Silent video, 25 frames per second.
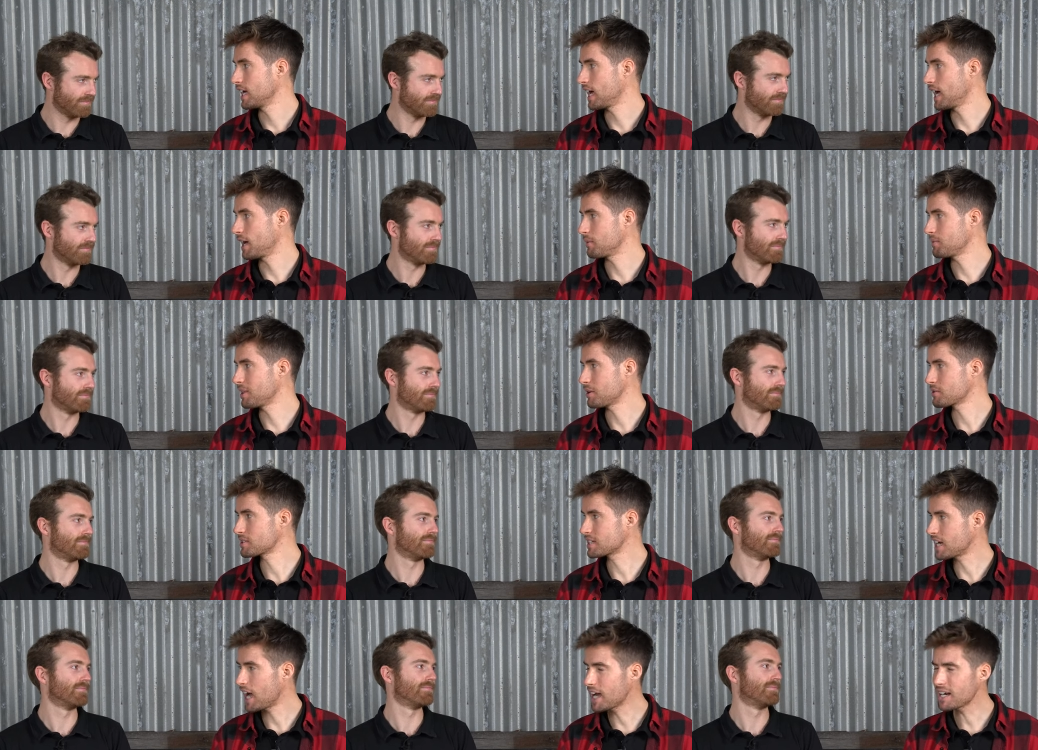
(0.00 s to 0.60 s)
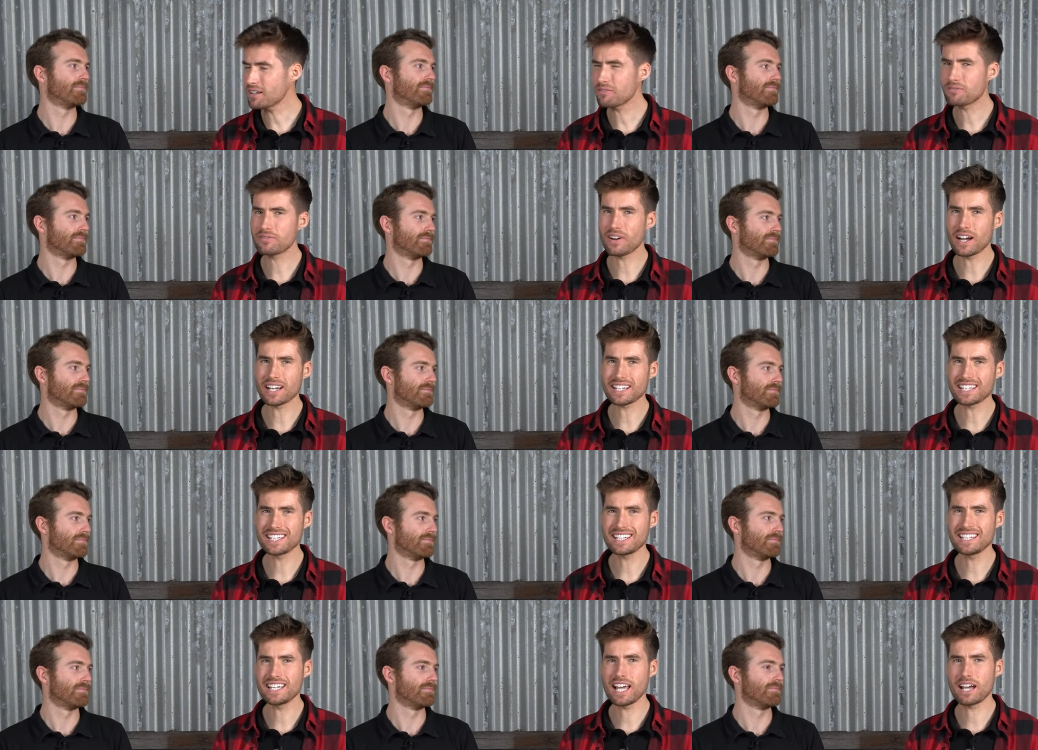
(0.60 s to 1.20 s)
Speaker 1: Um, that was kind of
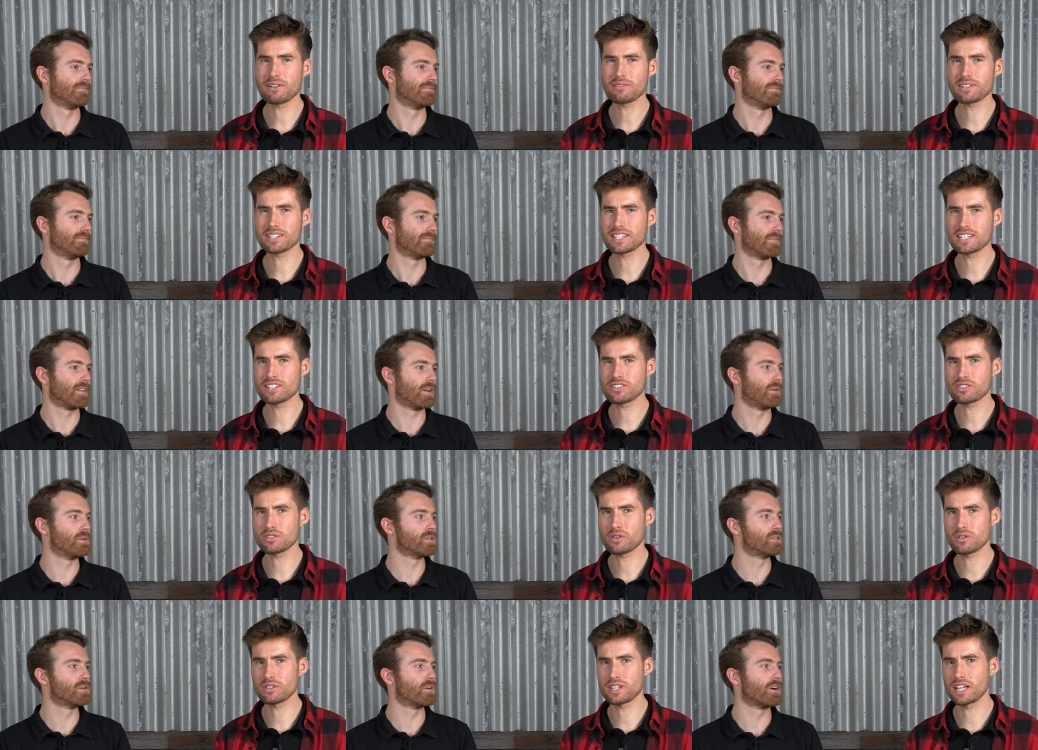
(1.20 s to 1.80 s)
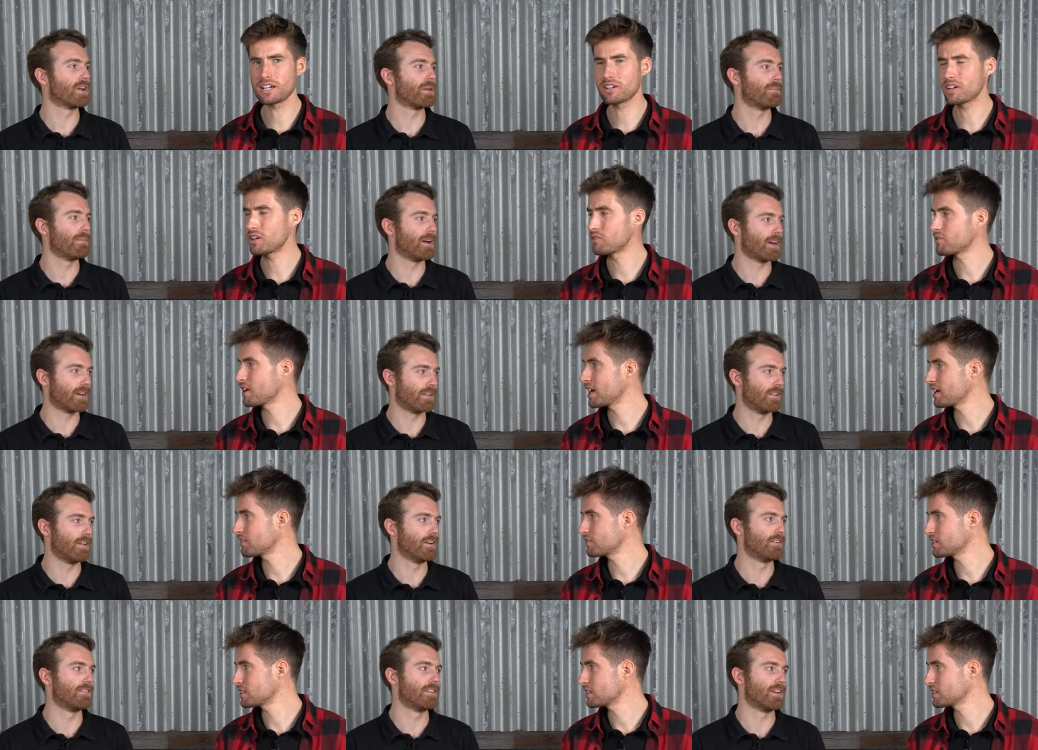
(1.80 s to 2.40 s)
funky. Everything sold out. We're talking out
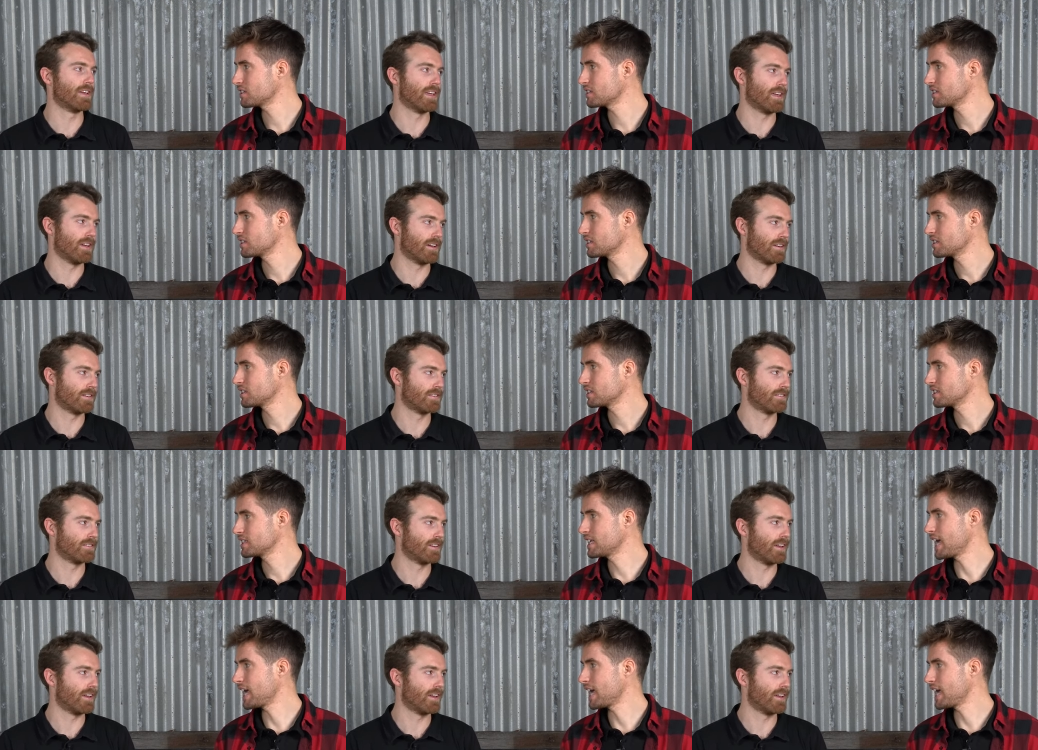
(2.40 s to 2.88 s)
about clothing here.